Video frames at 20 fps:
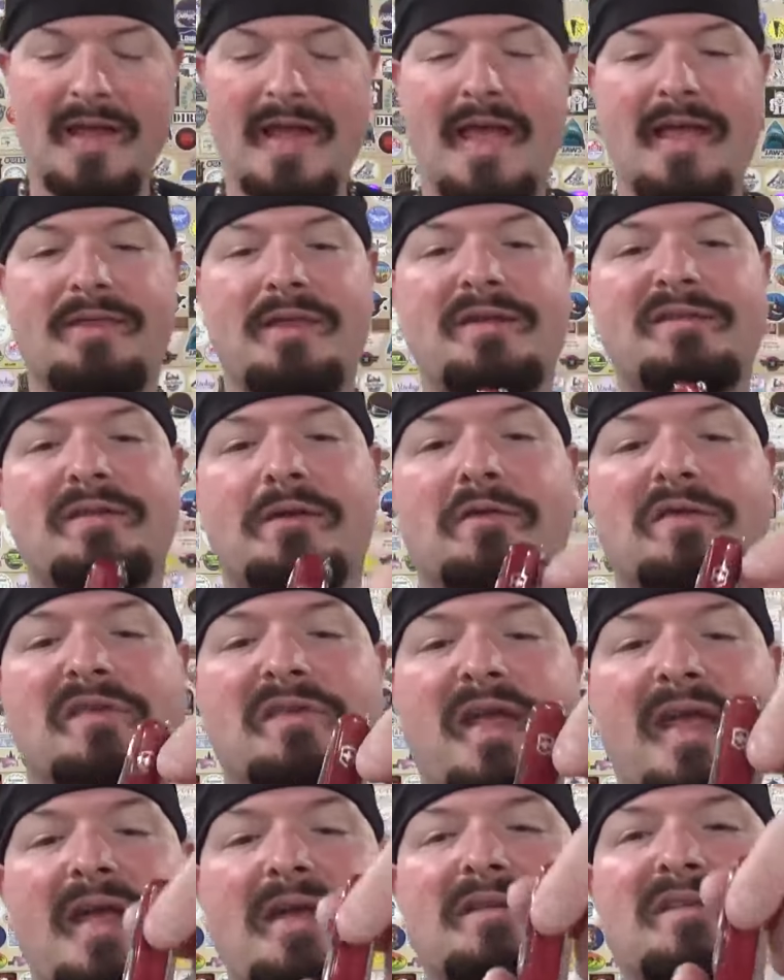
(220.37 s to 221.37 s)
And these little
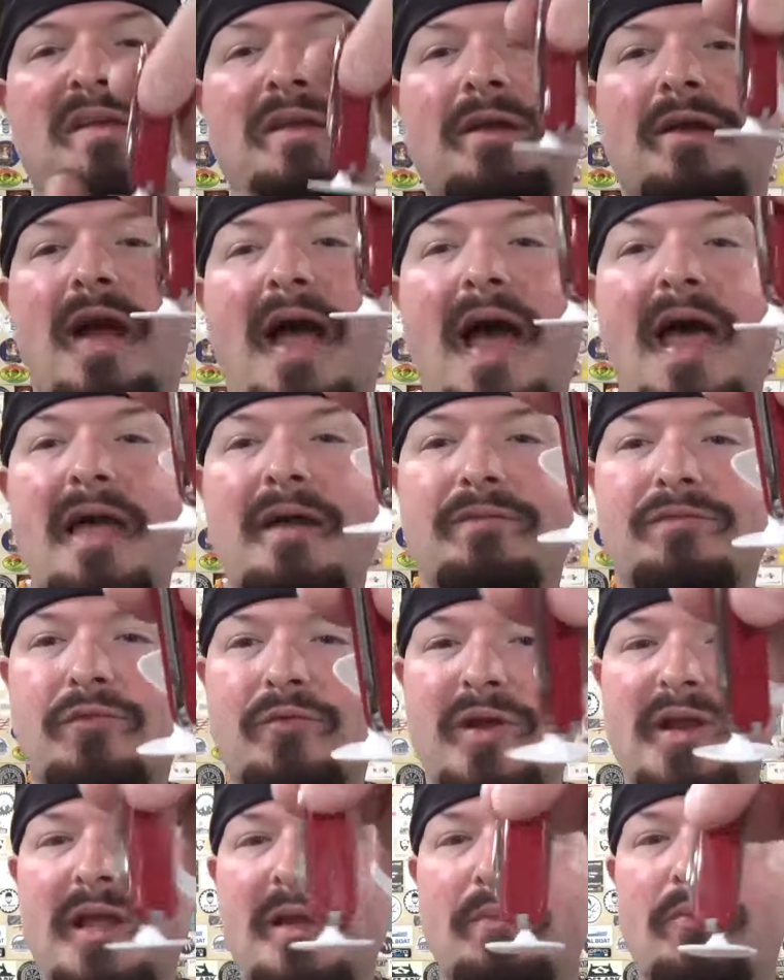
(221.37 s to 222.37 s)
stands here, I have
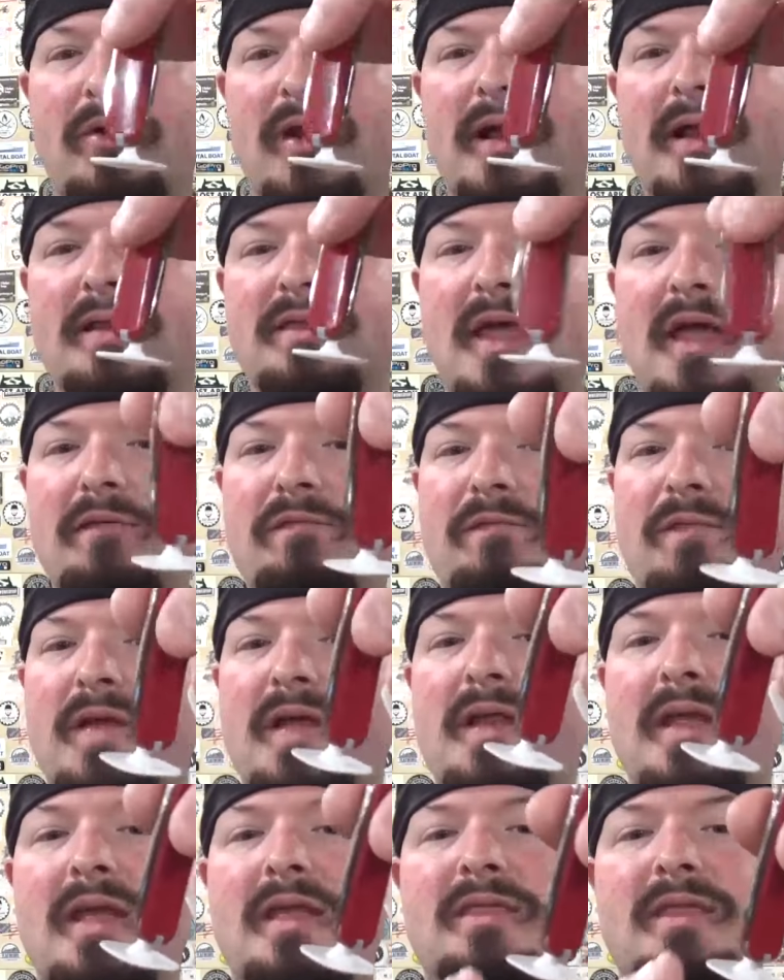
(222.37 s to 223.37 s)
3D printed. They
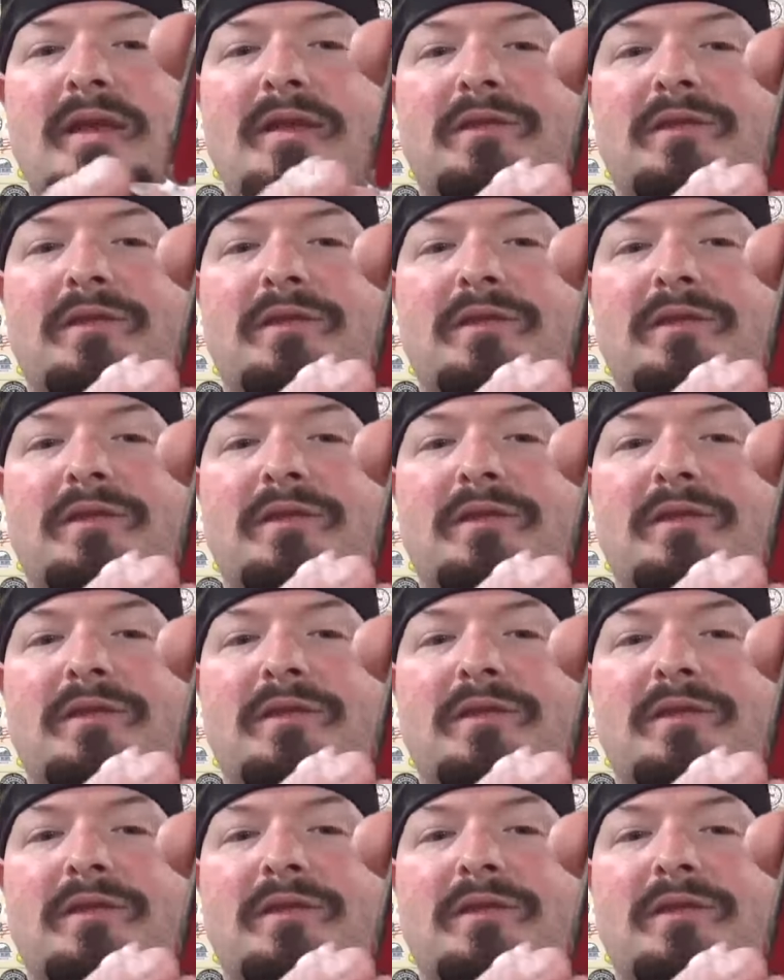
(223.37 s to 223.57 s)
fit in the